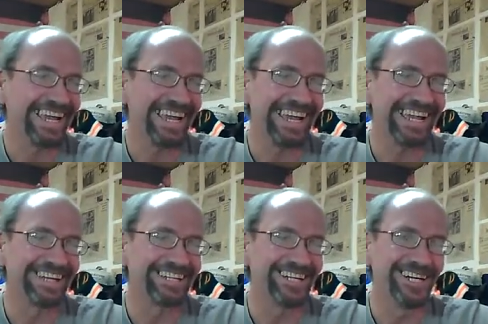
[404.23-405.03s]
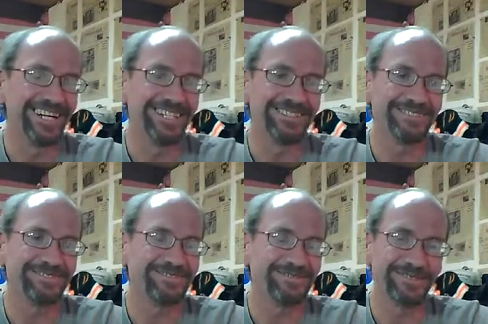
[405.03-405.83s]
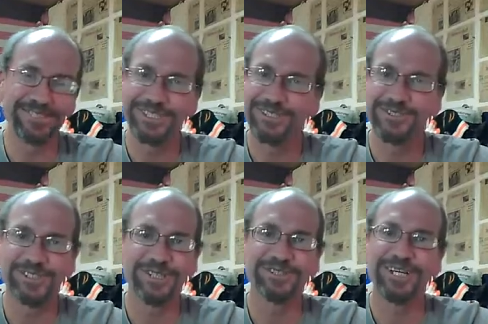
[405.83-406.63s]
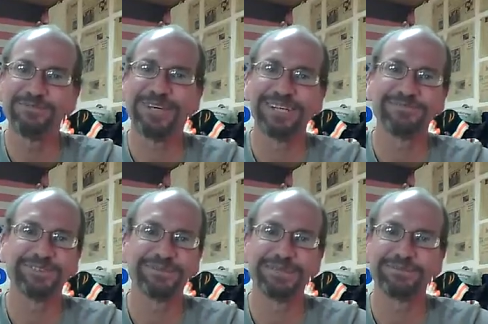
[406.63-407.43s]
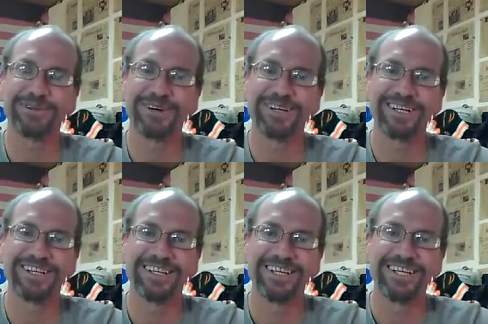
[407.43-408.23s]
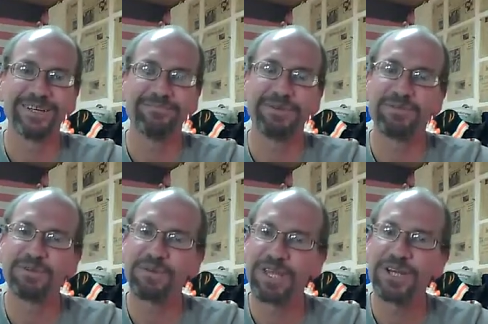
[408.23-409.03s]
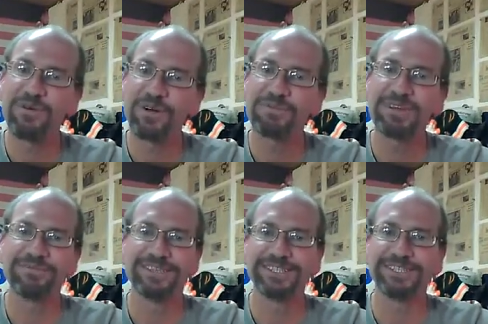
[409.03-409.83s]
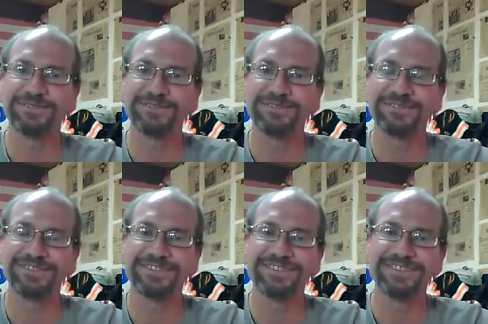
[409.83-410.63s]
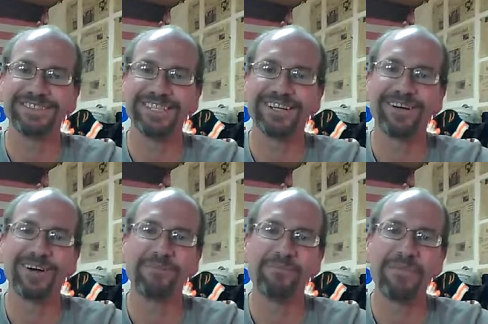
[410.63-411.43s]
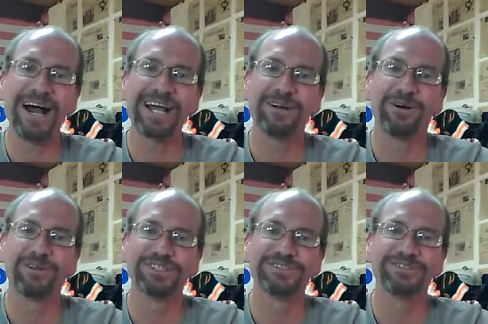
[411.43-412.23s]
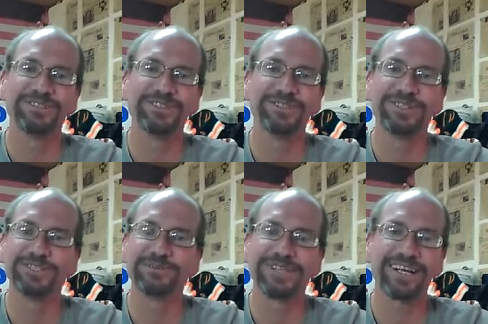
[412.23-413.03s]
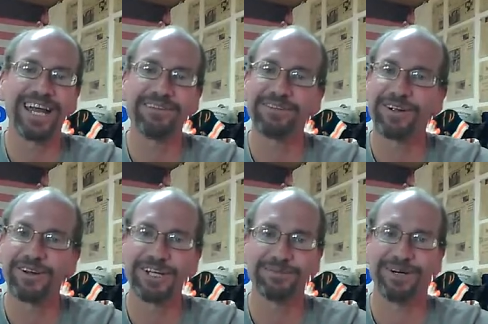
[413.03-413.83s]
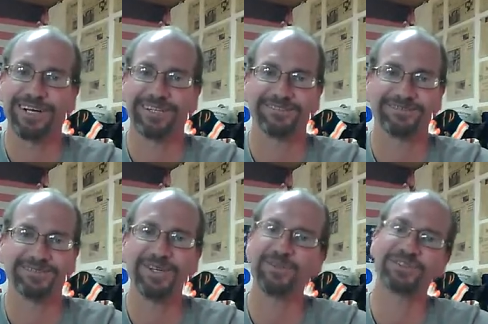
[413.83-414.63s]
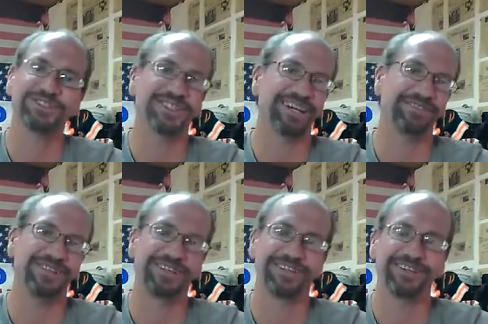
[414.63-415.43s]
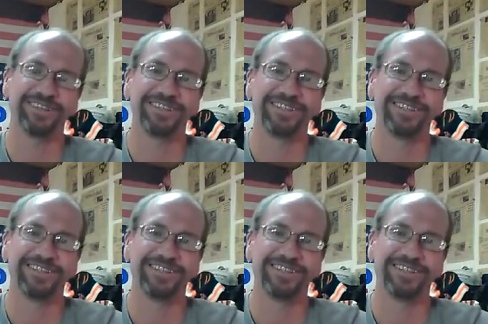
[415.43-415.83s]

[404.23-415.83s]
and we'll see who shows up, man, for the big party. But we really don't want to be offensive. You know, my goal is to do this without having to hurt anybody. No one should have to get hurt,